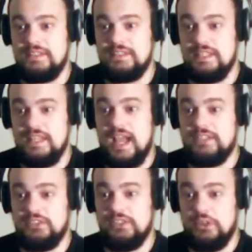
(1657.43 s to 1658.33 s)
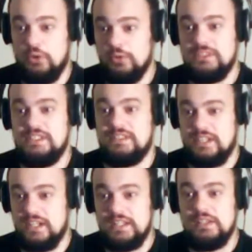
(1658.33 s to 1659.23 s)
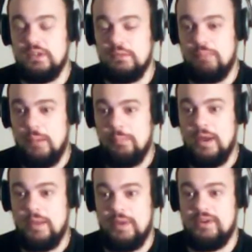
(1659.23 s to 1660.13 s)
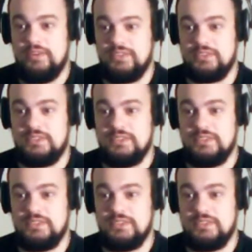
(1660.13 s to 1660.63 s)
He actually holds the title of Papa Emeritus.